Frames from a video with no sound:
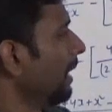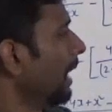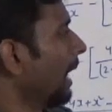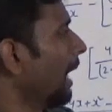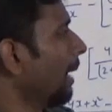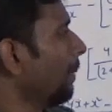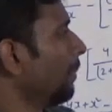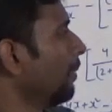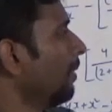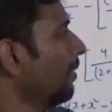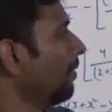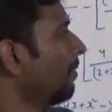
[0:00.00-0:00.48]
we
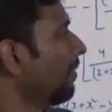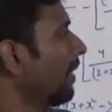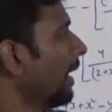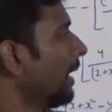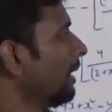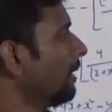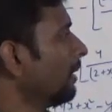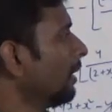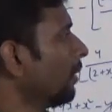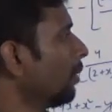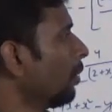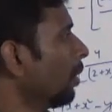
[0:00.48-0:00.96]
have to
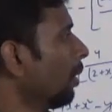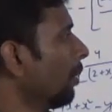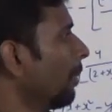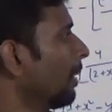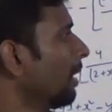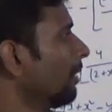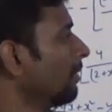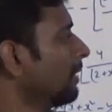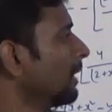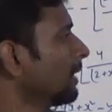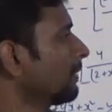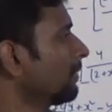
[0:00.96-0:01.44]
find the
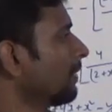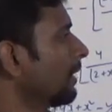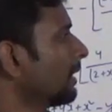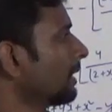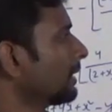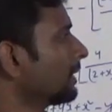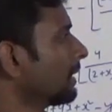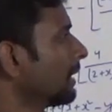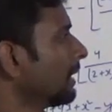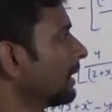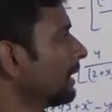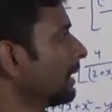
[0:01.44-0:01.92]
domain of this
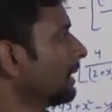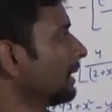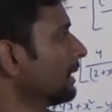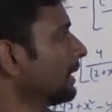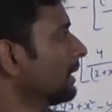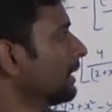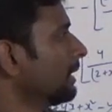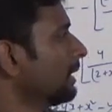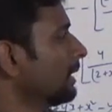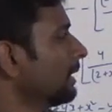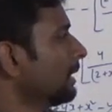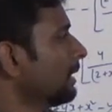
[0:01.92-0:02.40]
function.
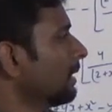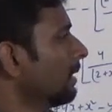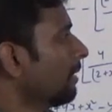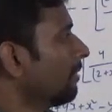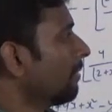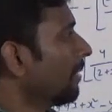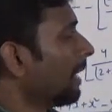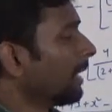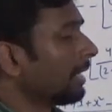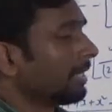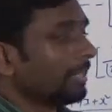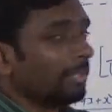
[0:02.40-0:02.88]

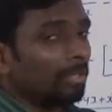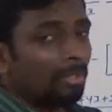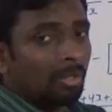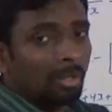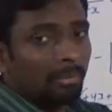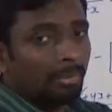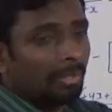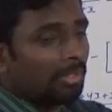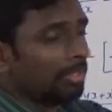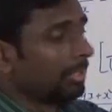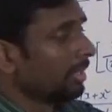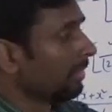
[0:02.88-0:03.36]
What is the
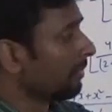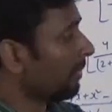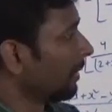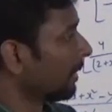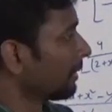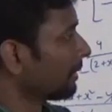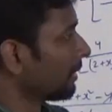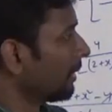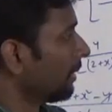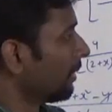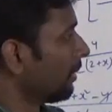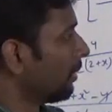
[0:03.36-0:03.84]
domain of this
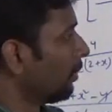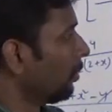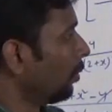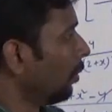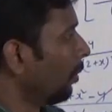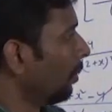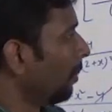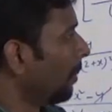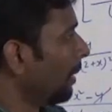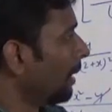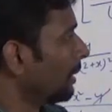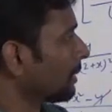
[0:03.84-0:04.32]
function?
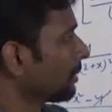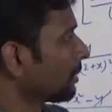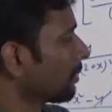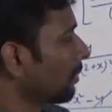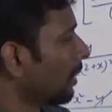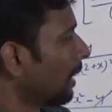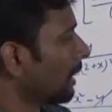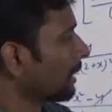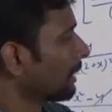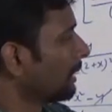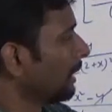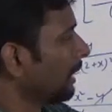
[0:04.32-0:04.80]
2 plus
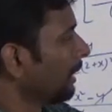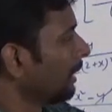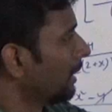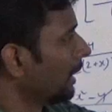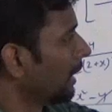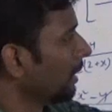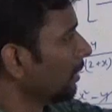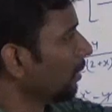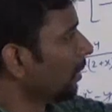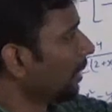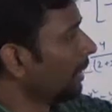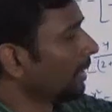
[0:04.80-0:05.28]
cos theta
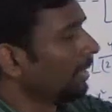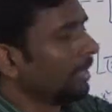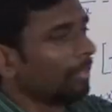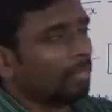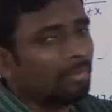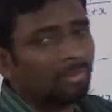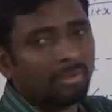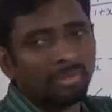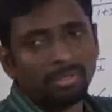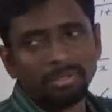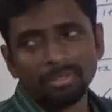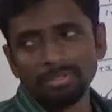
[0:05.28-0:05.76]
is not
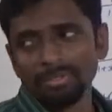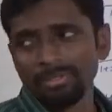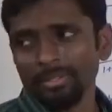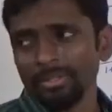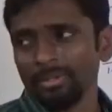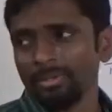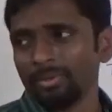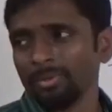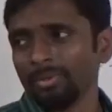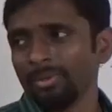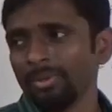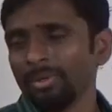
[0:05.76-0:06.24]
equal to
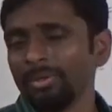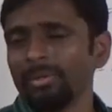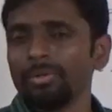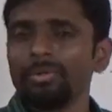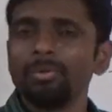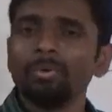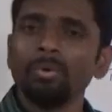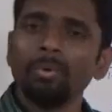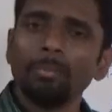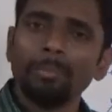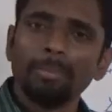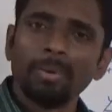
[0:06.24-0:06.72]
0.
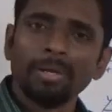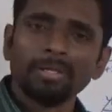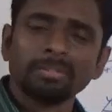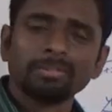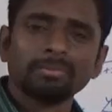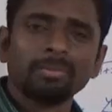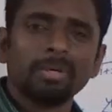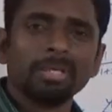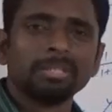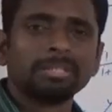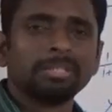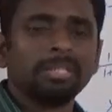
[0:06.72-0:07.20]
2
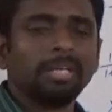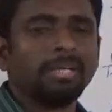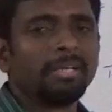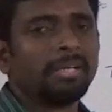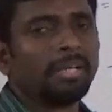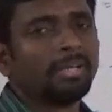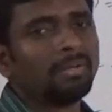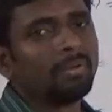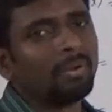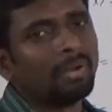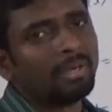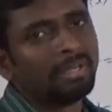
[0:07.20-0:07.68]
plus cos
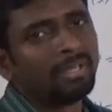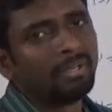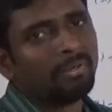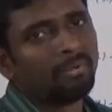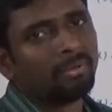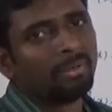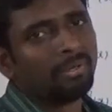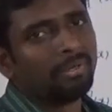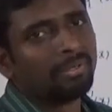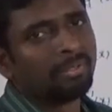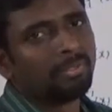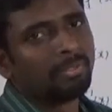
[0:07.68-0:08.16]
theta is not
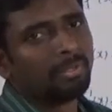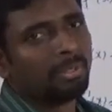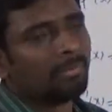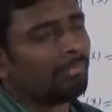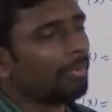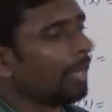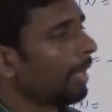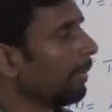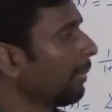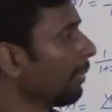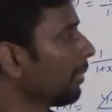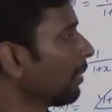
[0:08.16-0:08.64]
equal to 0.
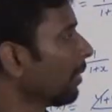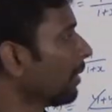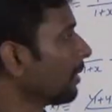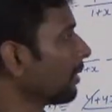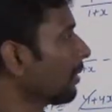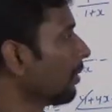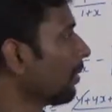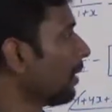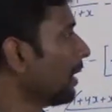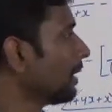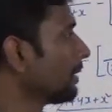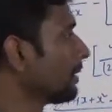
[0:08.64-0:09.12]
Why? Because
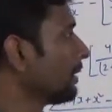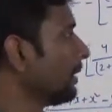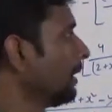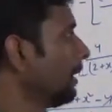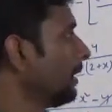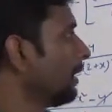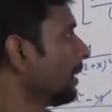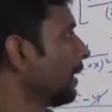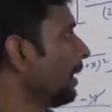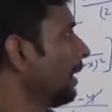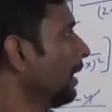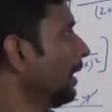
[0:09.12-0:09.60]
cos
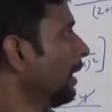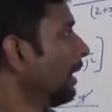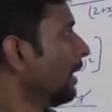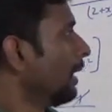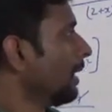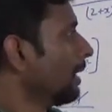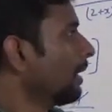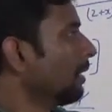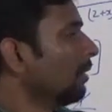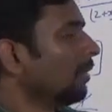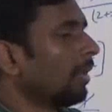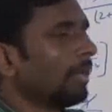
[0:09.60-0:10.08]
theta
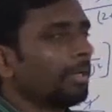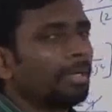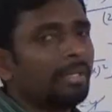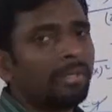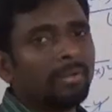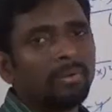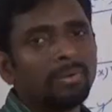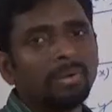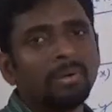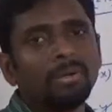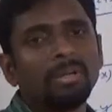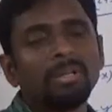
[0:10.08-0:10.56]
is not
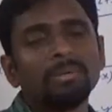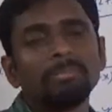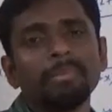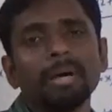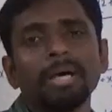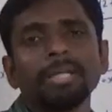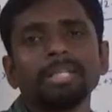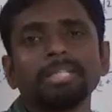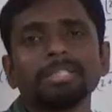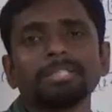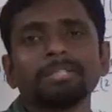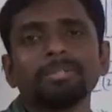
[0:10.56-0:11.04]
equal to
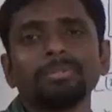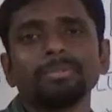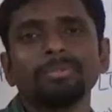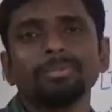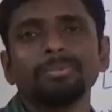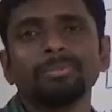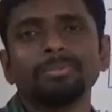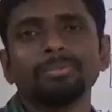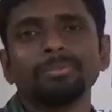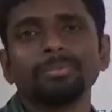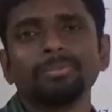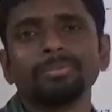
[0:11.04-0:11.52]

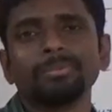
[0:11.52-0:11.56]
-2.